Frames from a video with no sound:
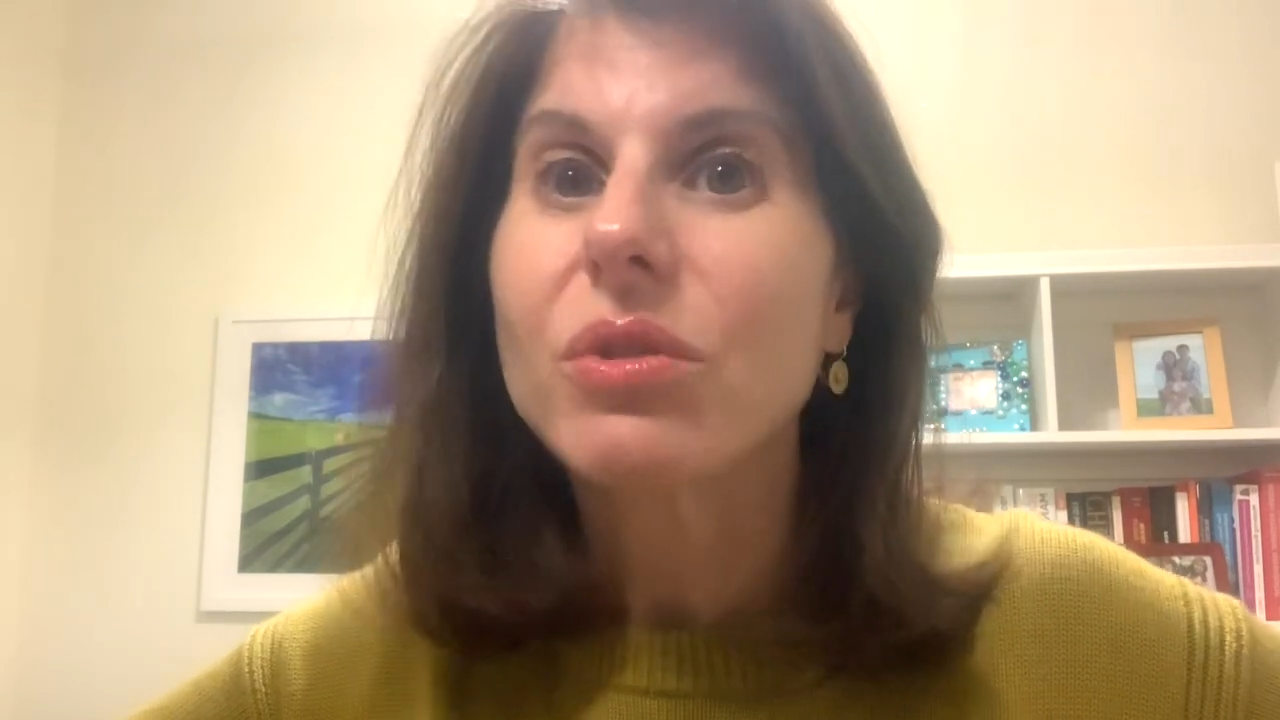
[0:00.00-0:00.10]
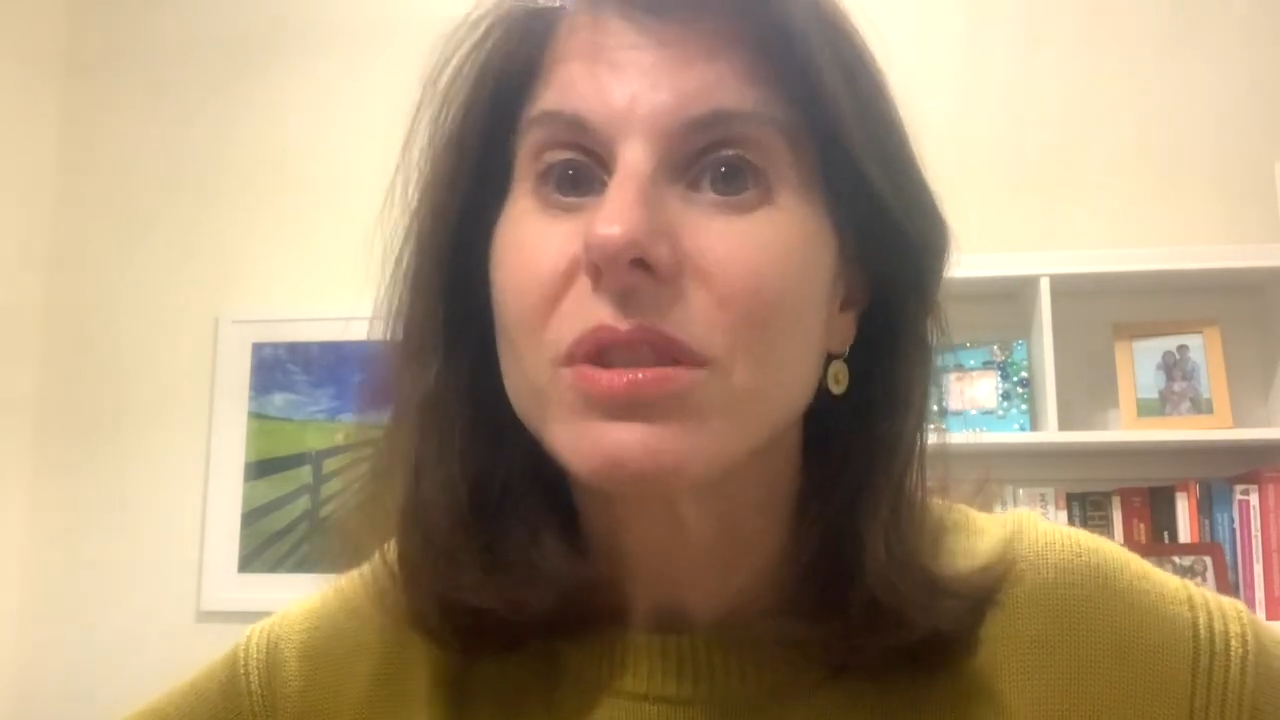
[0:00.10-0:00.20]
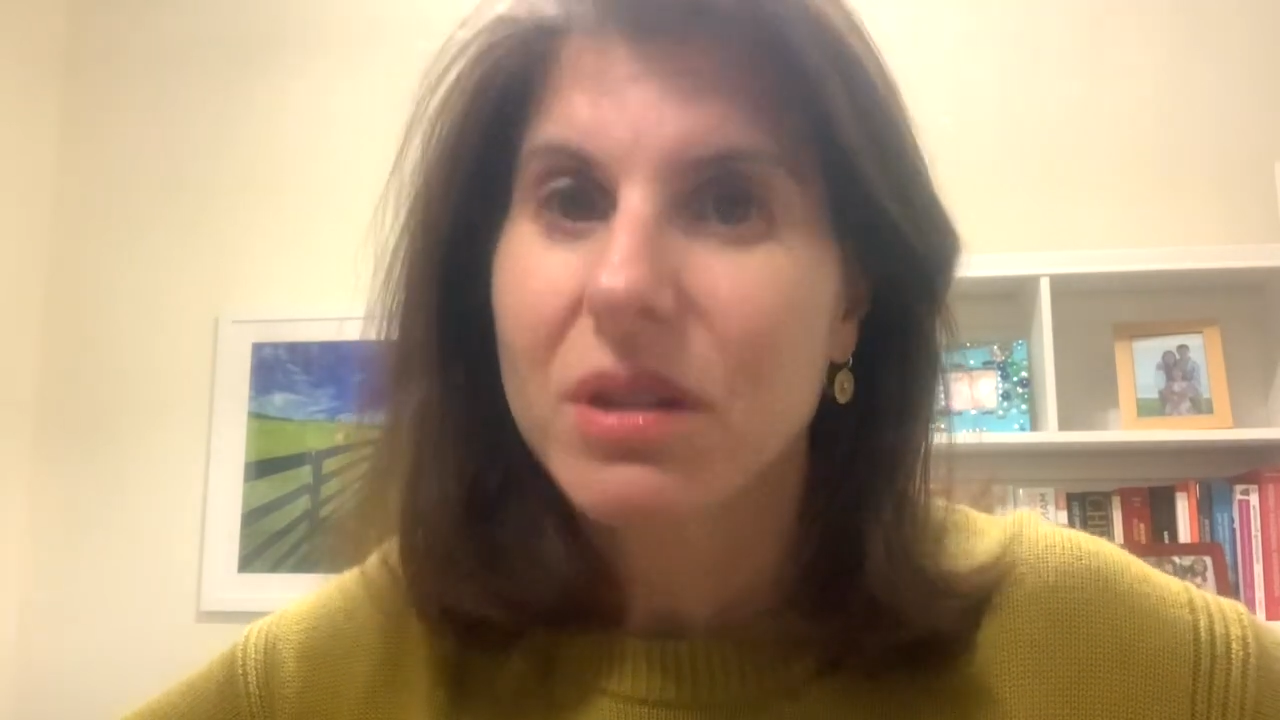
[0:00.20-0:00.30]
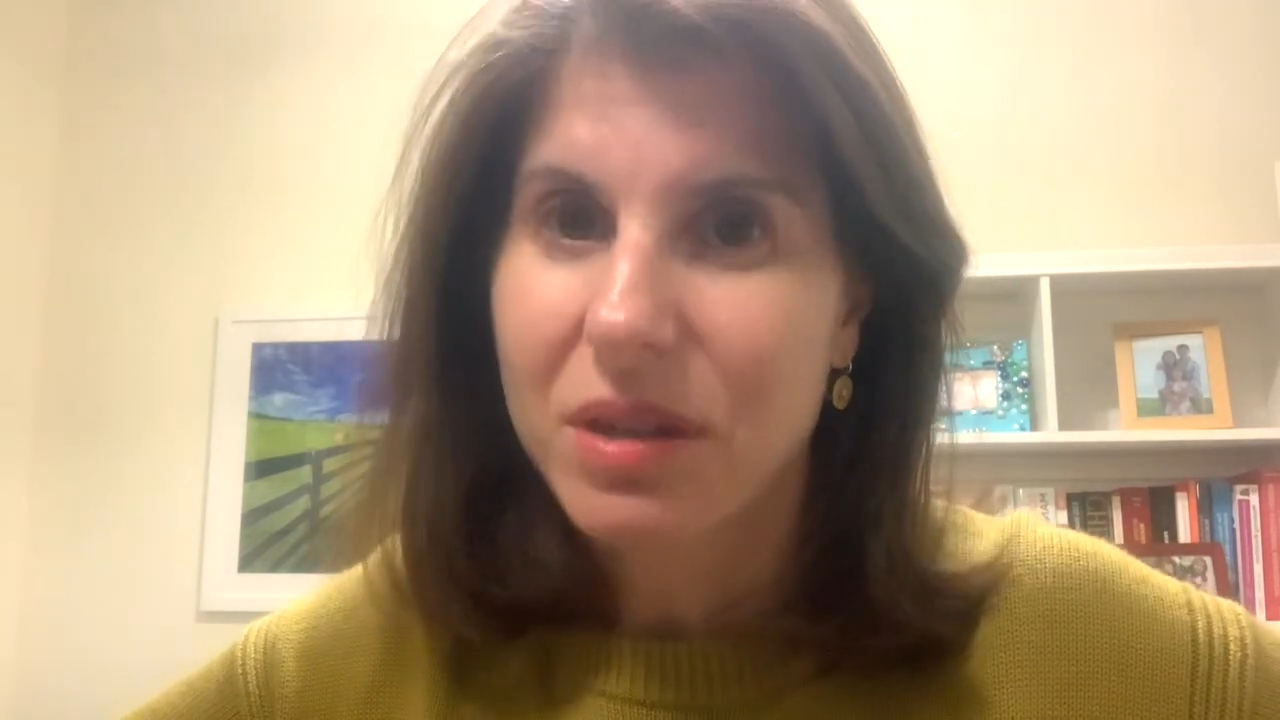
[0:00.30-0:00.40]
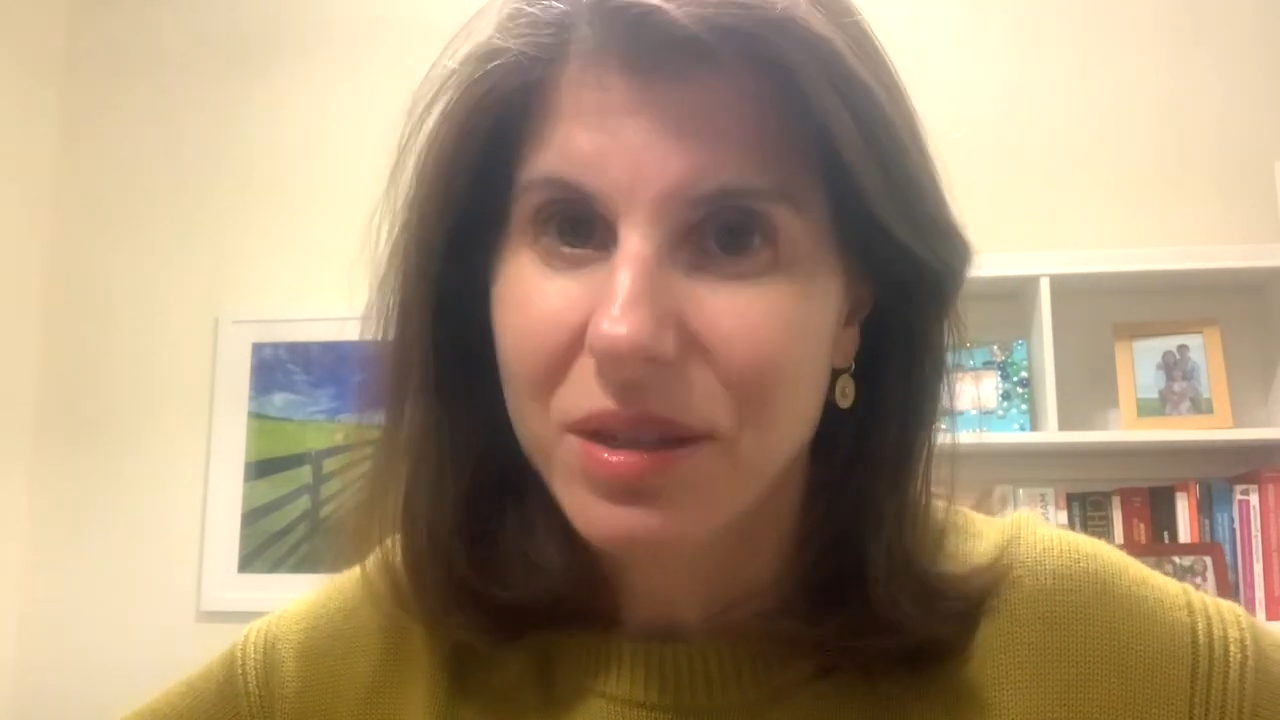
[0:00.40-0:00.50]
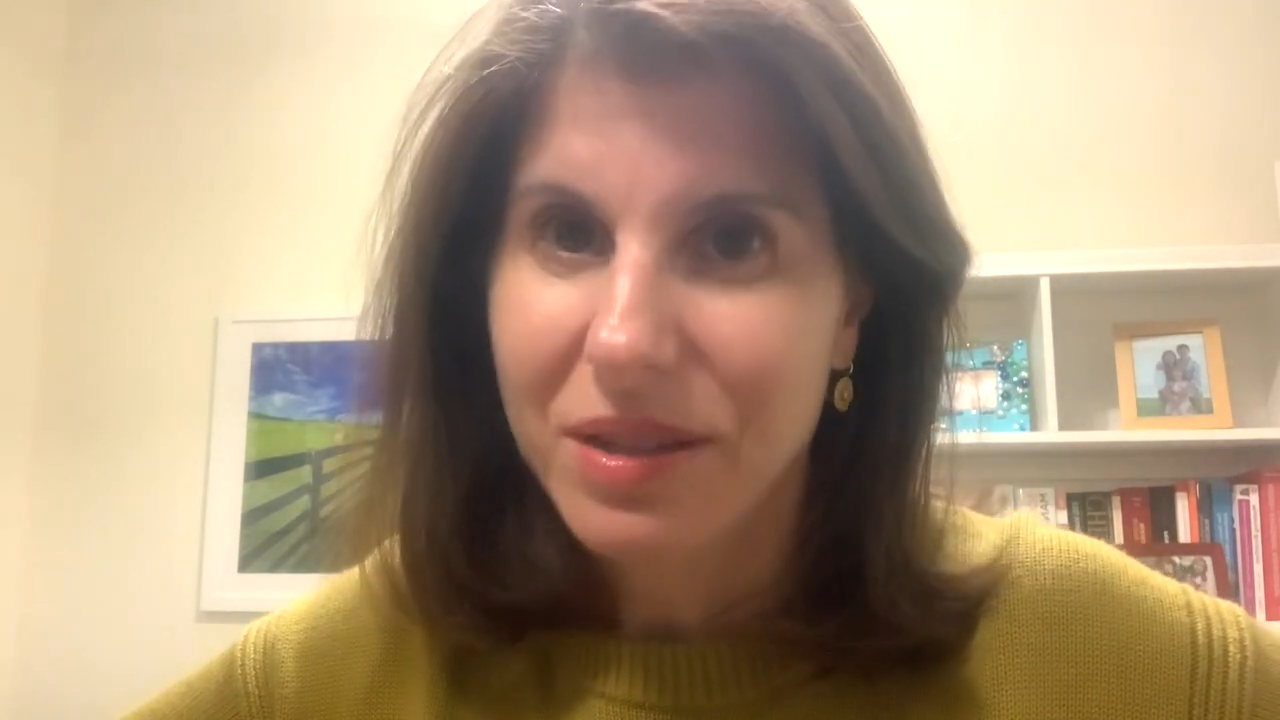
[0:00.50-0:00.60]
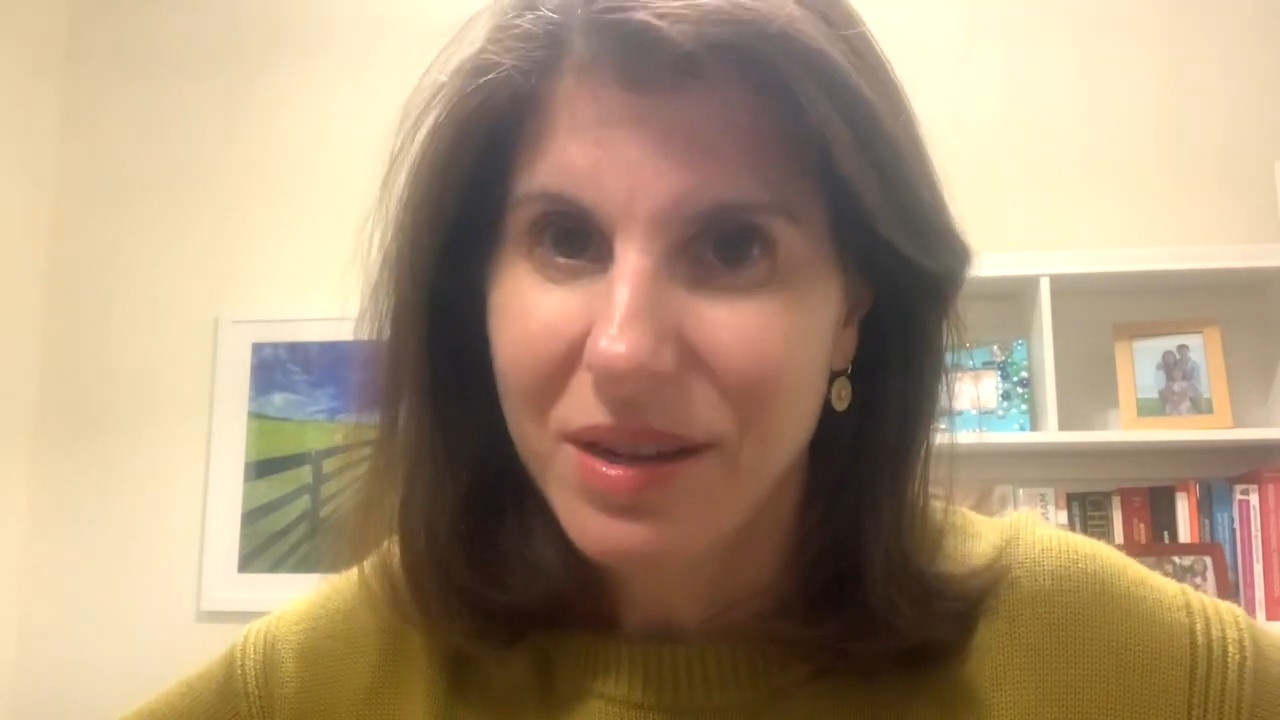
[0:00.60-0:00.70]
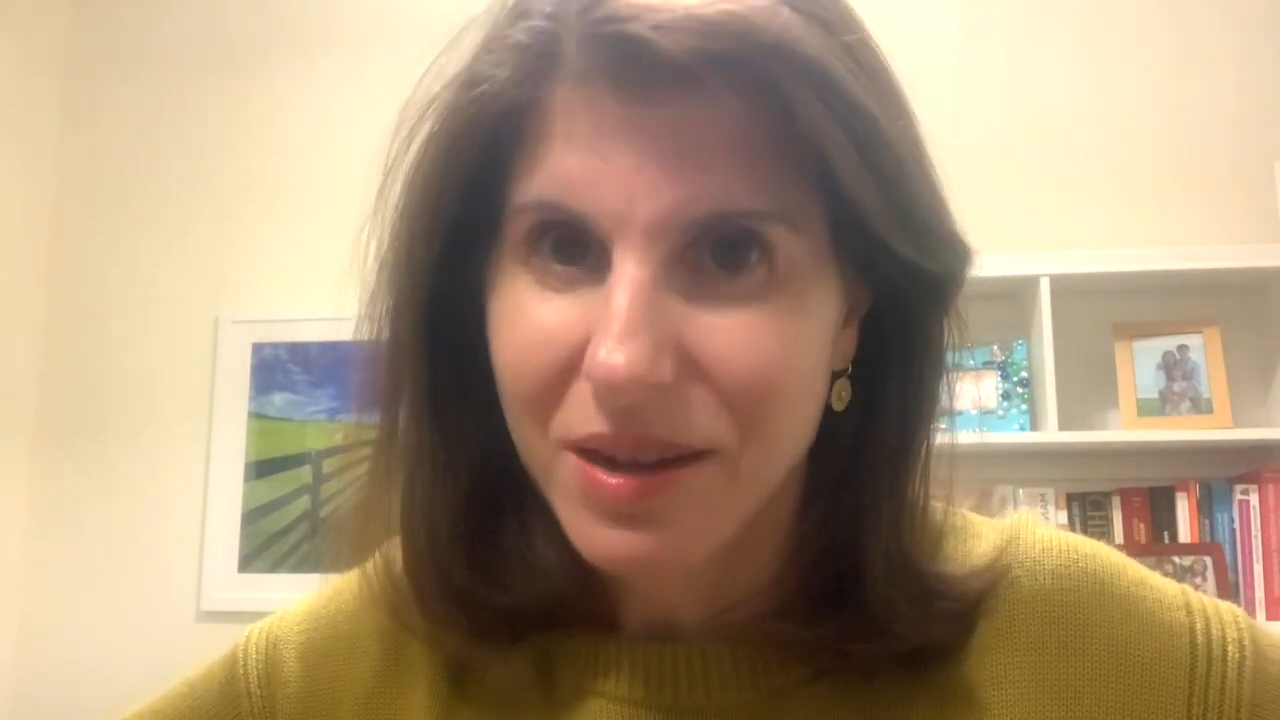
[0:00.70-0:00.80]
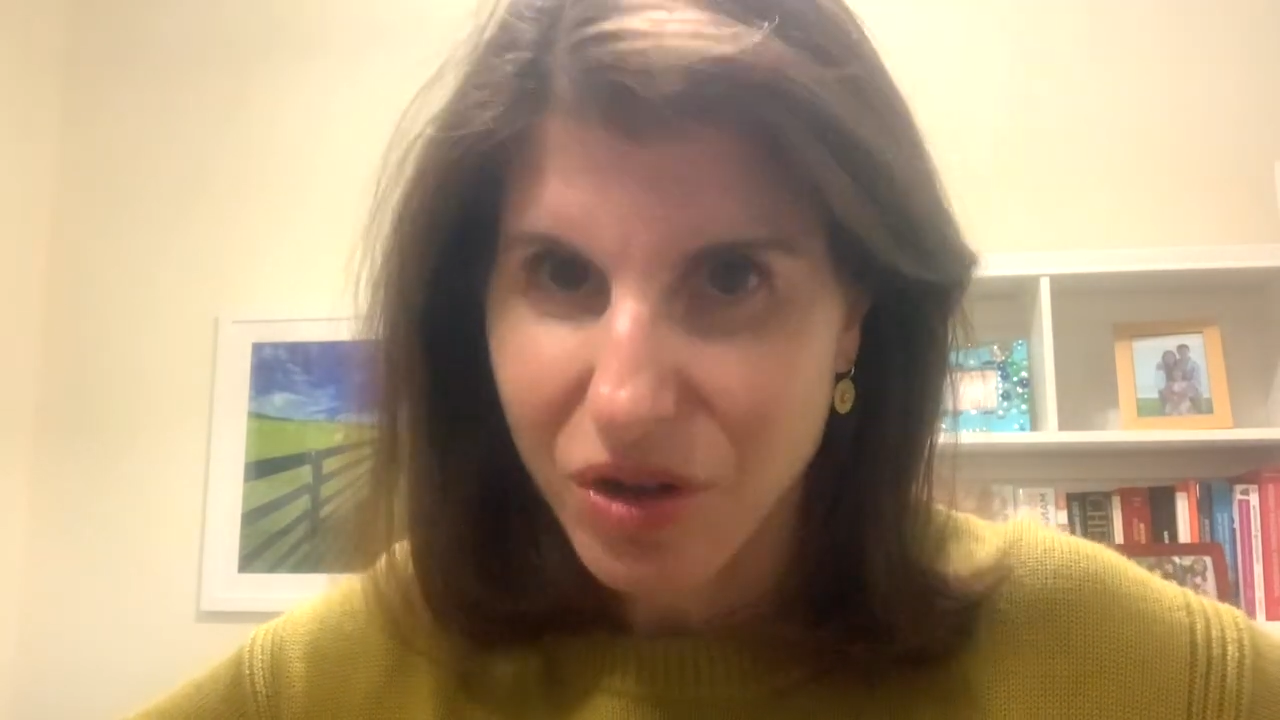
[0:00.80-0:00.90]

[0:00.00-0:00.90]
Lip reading: seriously on